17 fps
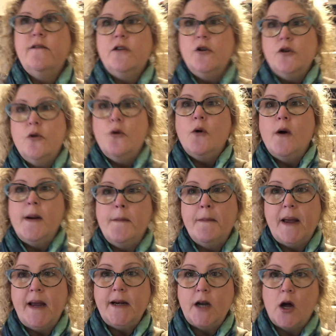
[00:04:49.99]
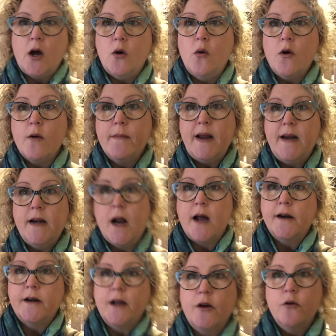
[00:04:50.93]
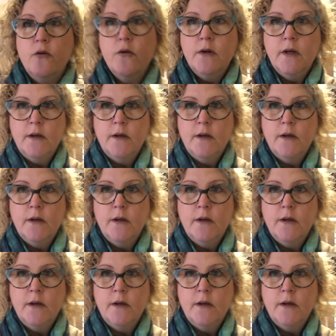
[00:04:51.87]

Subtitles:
you may know or may not know,